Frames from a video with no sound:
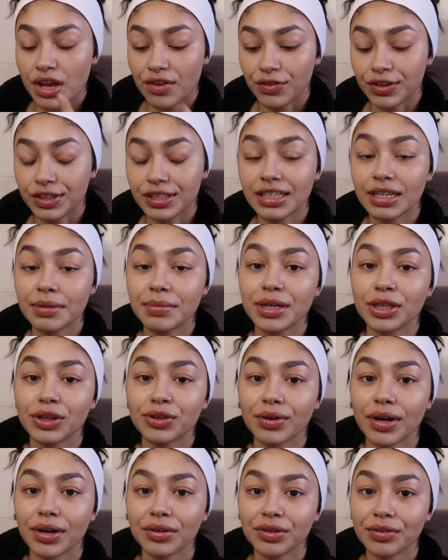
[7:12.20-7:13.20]
if you see me
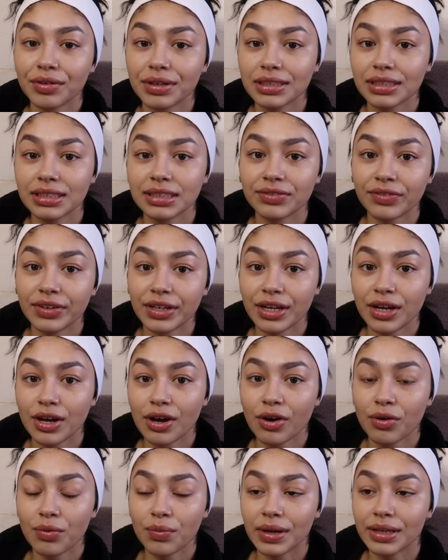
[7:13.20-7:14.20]
throughout the rest of this
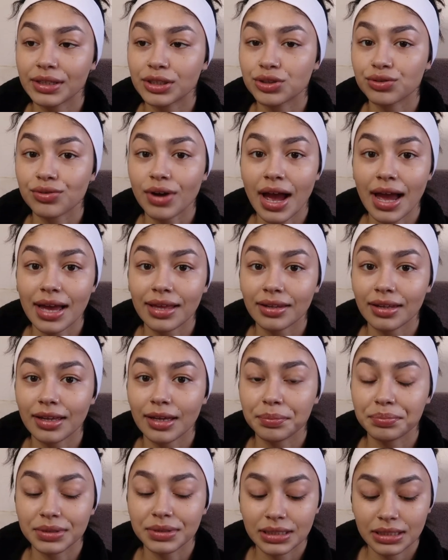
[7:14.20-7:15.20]
video with dry
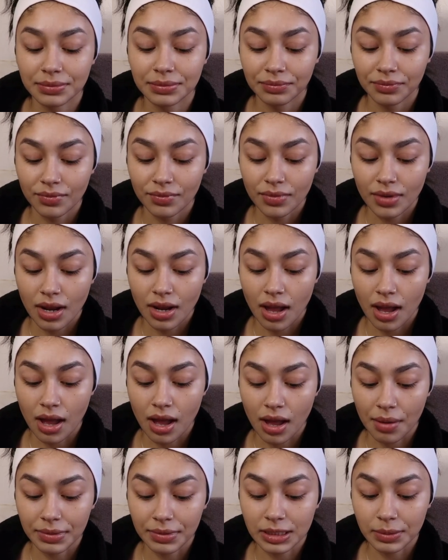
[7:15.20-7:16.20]
lips,
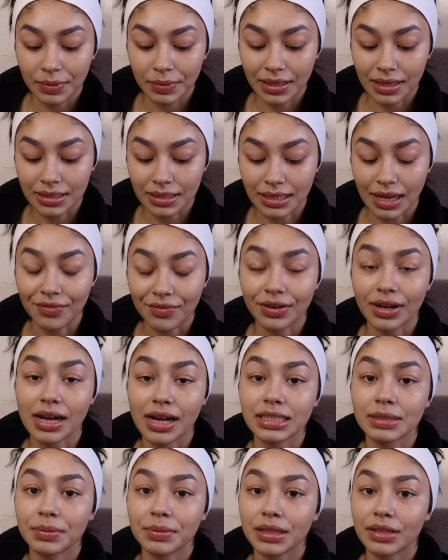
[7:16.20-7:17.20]
um, it's because I
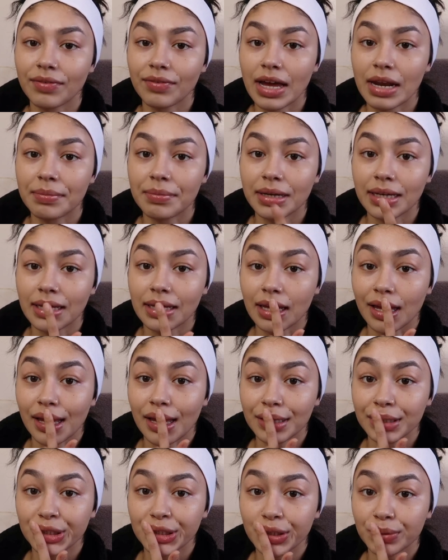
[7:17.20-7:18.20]
forgot to put the vitamin E
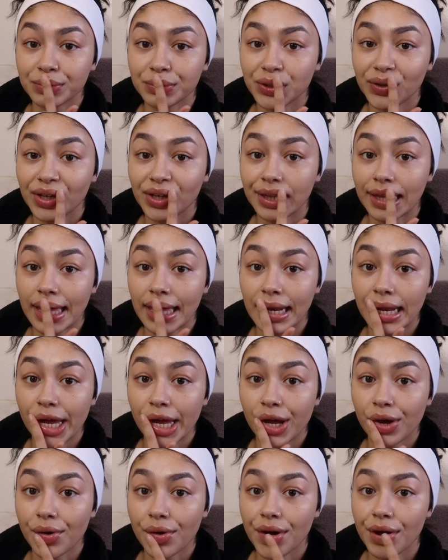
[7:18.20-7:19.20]
on, so I'm doing that
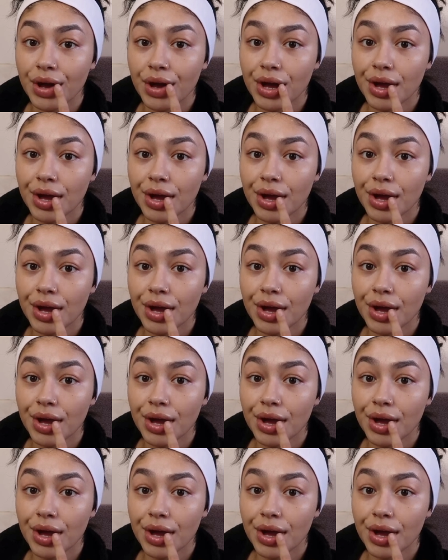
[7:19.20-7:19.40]
now.